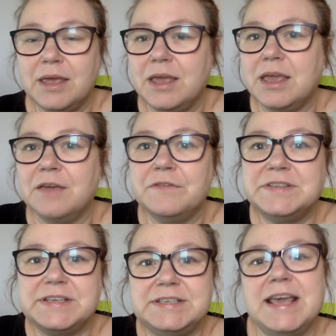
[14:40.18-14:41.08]
If
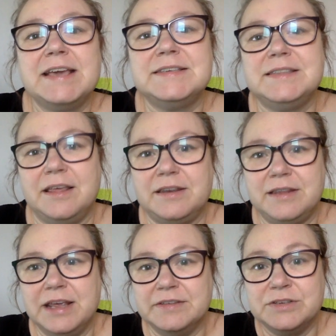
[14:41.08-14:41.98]
it's a text that
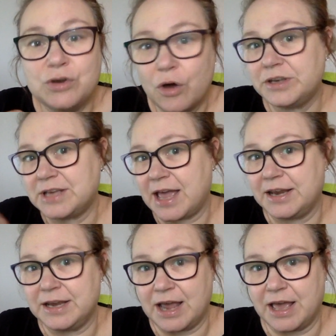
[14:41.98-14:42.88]
is not at
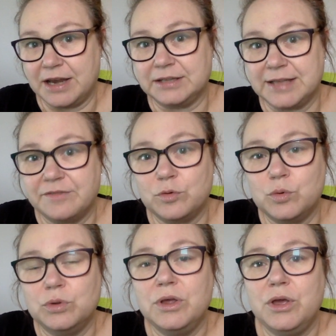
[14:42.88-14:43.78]
a
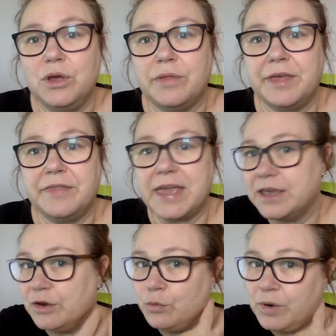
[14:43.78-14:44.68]
level that they
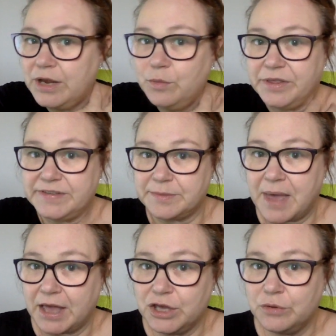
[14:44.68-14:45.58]
can read with some
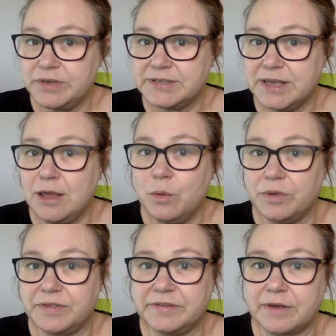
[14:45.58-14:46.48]
accuracy,
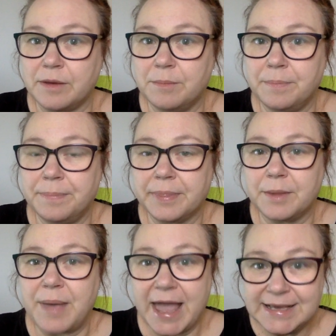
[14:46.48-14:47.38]
with some
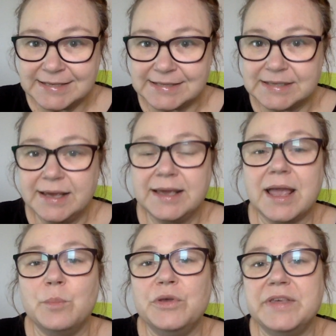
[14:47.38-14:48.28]
pace
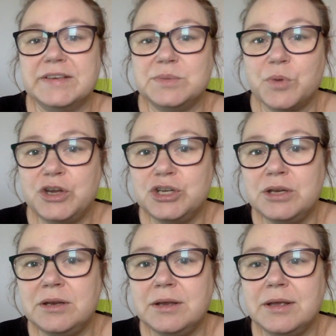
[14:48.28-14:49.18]
and with
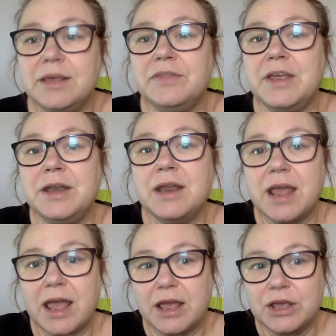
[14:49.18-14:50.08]
expression, then
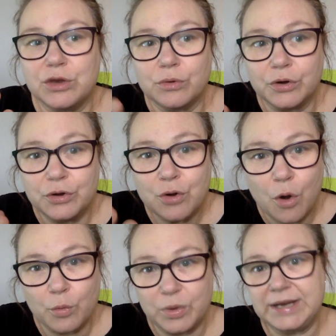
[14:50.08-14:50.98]
you're
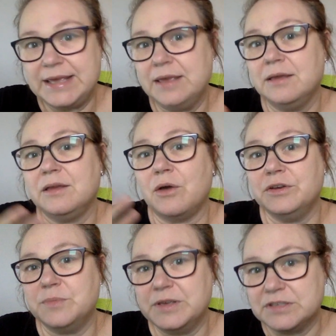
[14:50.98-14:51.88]
not really going
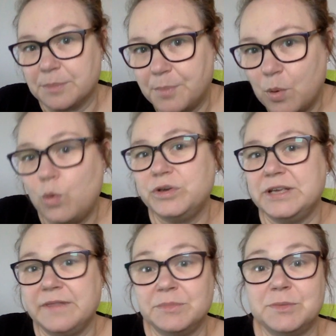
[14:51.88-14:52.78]
to be
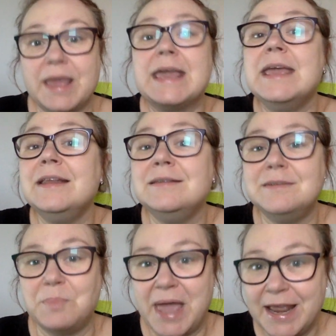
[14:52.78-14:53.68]
supporting them to make
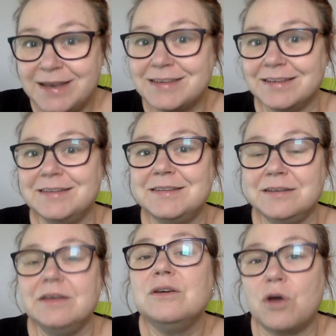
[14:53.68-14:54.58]
independent
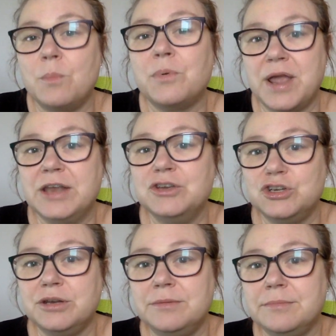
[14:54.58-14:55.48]

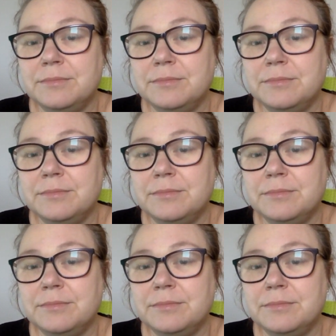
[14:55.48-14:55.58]
comprehension.